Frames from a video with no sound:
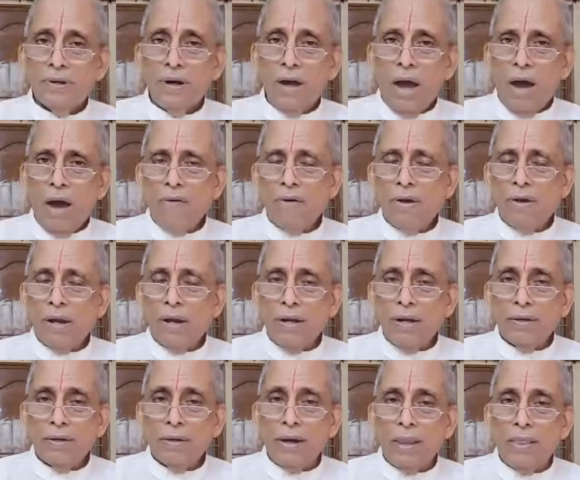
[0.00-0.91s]
our
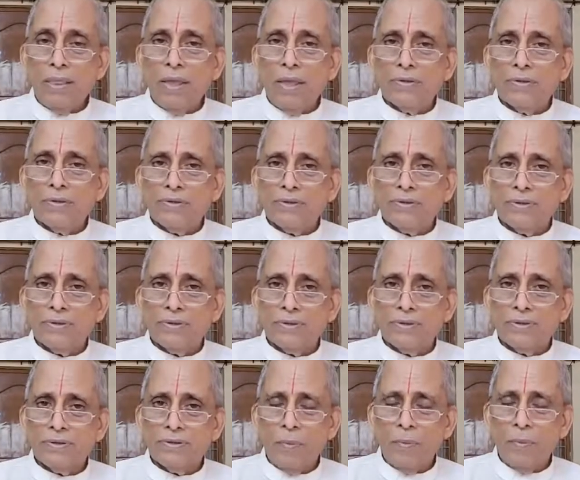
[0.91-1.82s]

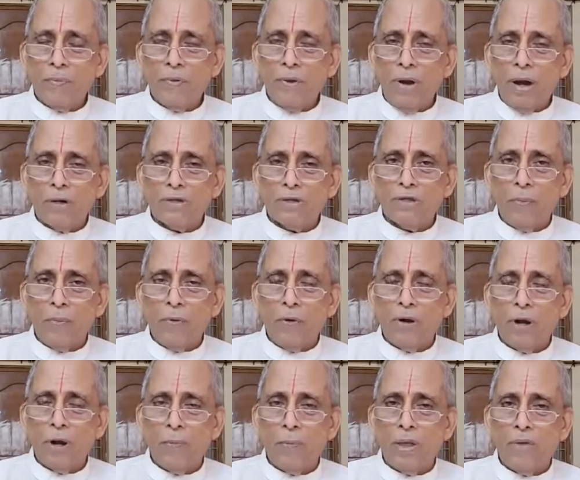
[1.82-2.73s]
intelligence, not
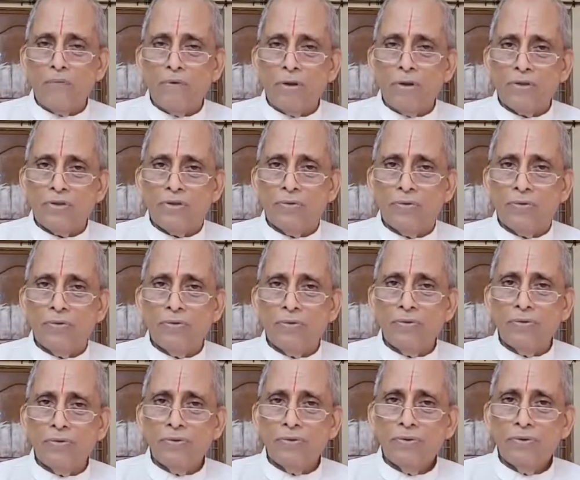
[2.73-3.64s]
supported by
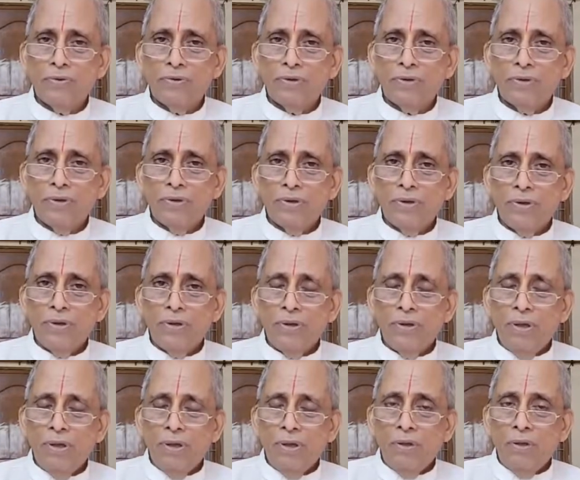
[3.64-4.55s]
virtue,
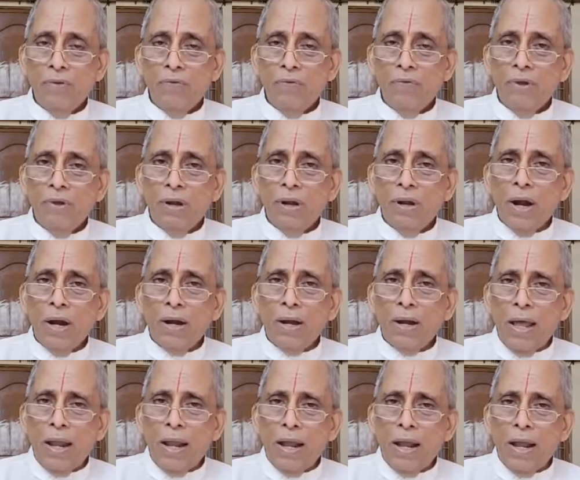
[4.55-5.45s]
will
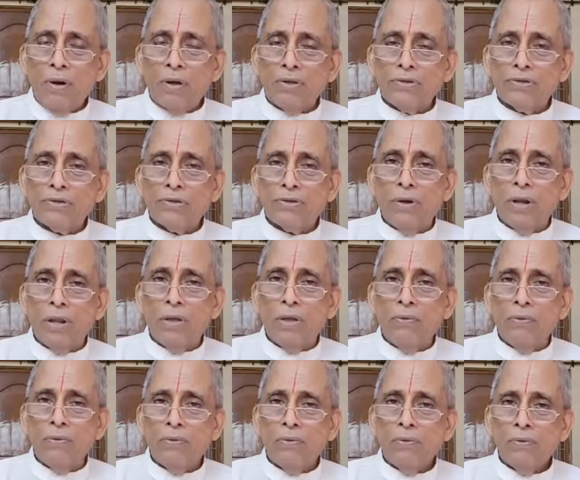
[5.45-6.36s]
not allow us to
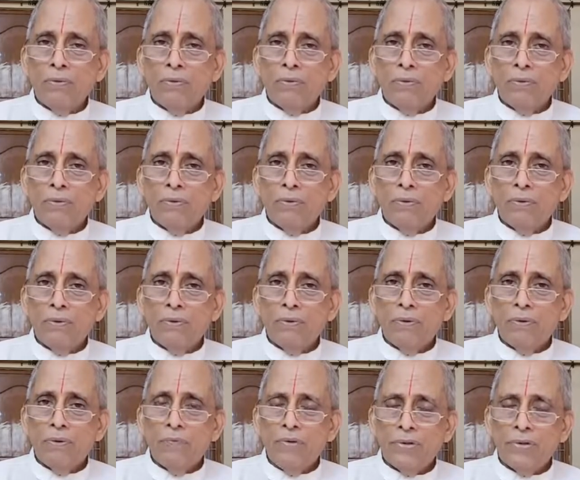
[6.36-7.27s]
live
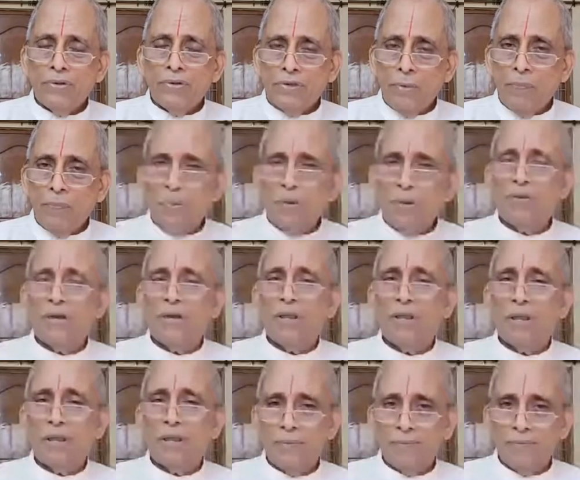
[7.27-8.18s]
with simplicity.